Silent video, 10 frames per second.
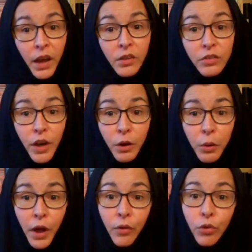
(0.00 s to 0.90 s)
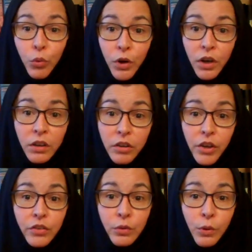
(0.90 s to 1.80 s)
So the world
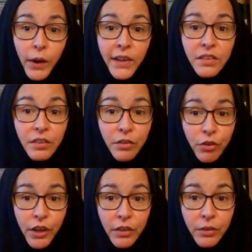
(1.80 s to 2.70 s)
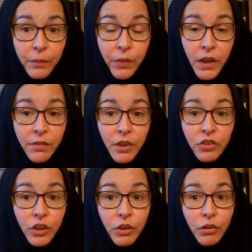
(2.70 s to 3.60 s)
looks quite different, even
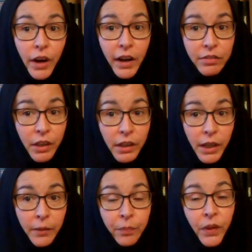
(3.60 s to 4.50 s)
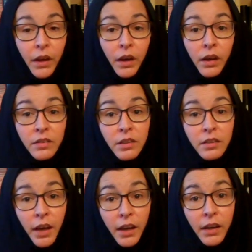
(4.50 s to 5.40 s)
geographically,
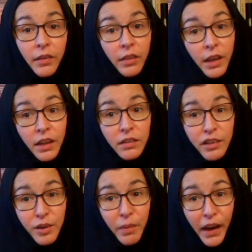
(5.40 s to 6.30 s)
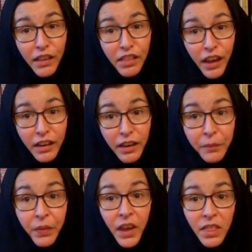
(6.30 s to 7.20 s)
today than it did back then,
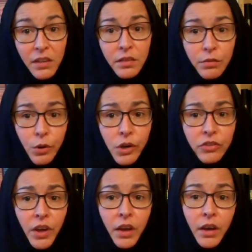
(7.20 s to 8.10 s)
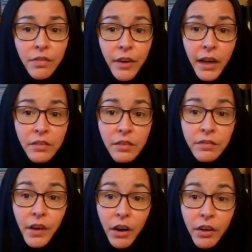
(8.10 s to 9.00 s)
and this of course affects
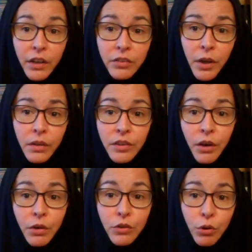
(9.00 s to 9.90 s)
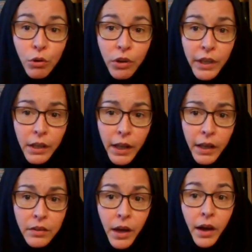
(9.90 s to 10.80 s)
various territorial
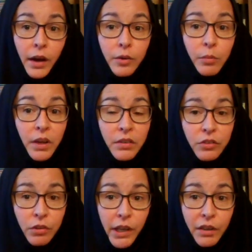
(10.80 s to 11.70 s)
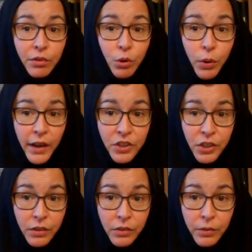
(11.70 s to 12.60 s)
and administrative
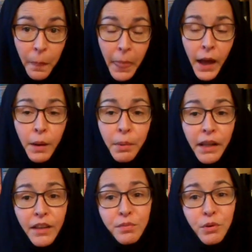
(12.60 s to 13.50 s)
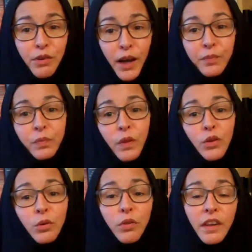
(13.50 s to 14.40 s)
questions. But let's move on
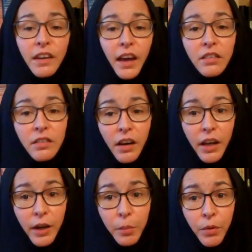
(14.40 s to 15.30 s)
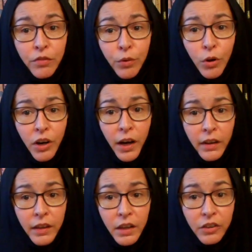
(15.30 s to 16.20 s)
to the next item 4
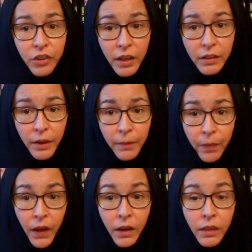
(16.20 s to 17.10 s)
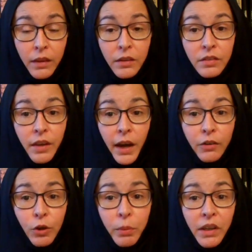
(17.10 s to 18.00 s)
on the agenda, the
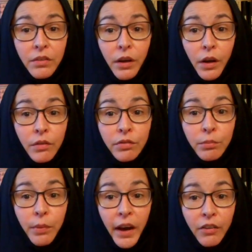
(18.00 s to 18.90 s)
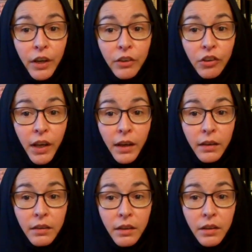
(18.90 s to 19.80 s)
Sacrament of Marriage
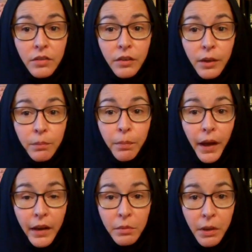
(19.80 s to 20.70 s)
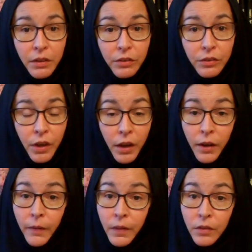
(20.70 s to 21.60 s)
and its impediments.
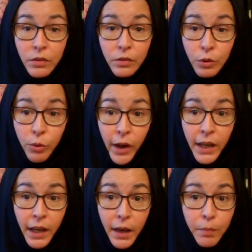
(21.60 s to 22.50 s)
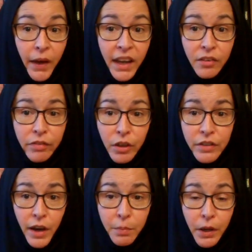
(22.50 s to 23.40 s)
This is quite a painful
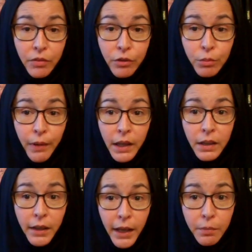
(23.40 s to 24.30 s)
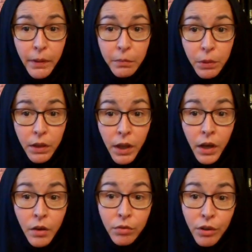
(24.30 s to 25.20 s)
topic for many lay people,
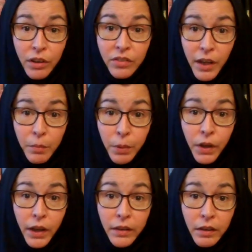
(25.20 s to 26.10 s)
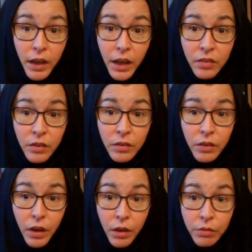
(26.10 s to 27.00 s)
for example, in the cases
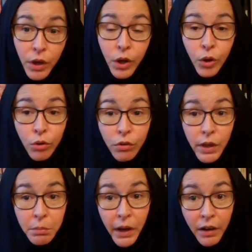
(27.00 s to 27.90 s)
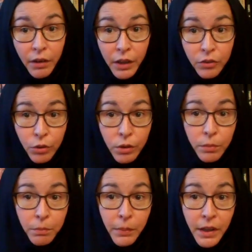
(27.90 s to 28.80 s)
of remarriage or
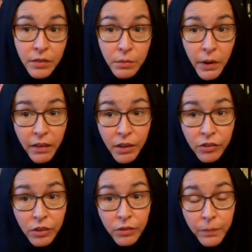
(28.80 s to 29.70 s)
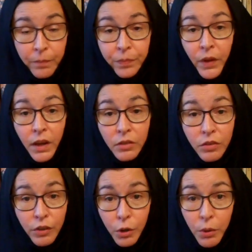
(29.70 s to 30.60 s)
mixed marriages, and
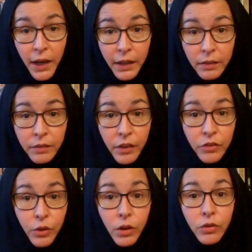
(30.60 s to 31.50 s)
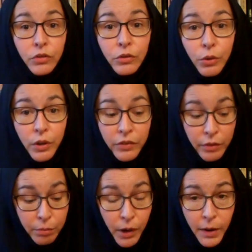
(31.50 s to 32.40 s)
so on. There's all sorts
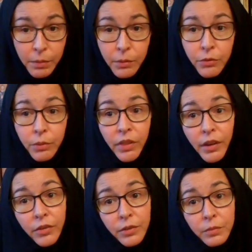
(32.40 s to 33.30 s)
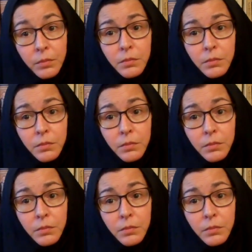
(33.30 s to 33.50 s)
of problems with this.